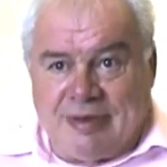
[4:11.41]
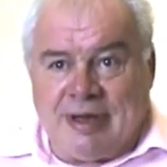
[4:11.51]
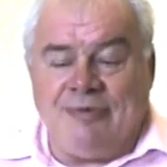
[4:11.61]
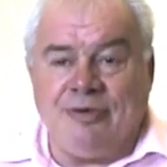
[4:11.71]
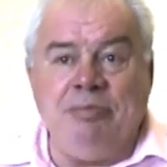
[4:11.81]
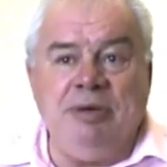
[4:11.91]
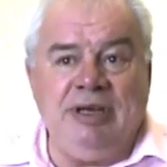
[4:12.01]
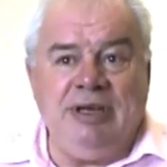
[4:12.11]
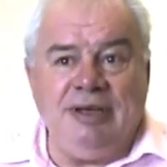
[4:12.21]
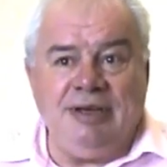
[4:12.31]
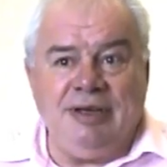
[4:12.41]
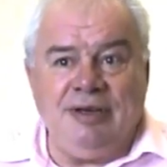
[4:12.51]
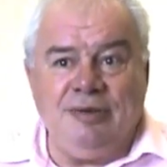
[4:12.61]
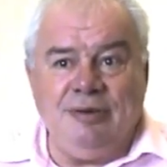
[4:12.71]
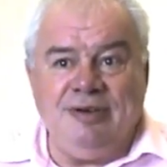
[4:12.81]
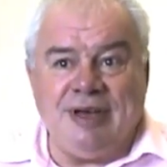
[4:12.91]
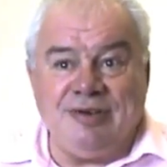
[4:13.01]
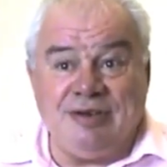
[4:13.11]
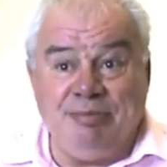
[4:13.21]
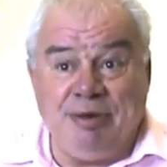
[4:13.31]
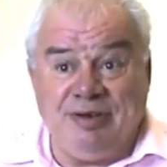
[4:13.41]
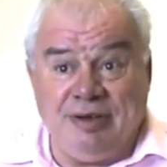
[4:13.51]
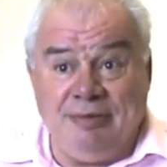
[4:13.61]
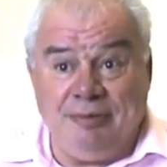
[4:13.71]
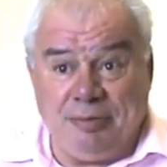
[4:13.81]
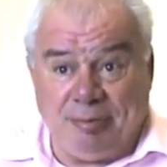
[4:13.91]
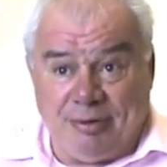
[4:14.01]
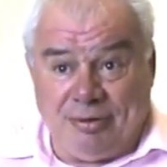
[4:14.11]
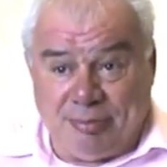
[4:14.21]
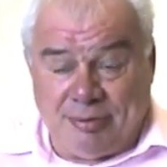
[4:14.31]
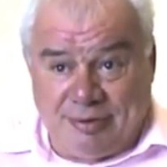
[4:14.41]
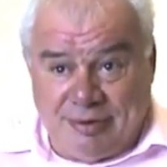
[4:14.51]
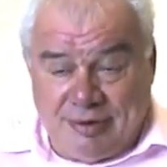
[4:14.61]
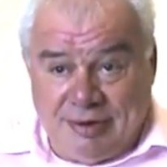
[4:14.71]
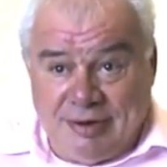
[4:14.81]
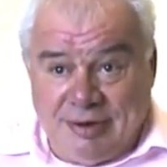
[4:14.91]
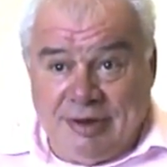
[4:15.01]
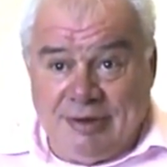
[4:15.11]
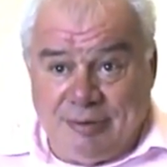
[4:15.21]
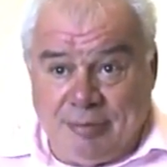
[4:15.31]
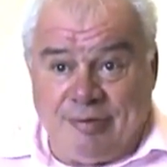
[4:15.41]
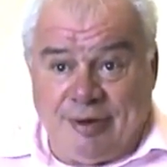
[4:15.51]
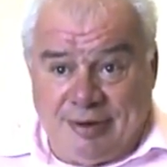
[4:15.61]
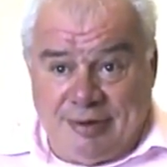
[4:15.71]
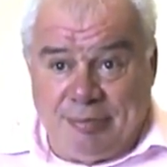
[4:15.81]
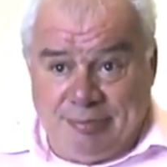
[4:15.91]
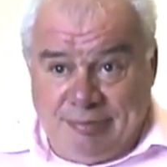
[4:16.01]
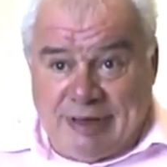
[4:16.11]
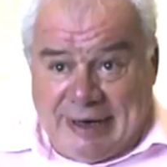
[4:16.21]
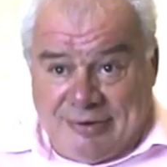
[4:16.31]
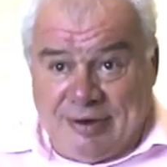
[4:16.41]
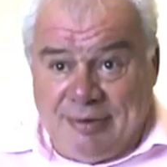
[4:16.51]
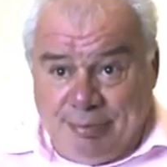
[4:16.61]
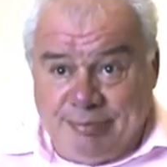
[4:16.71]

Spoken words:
have somebody who is actually politically responsible for providing housing,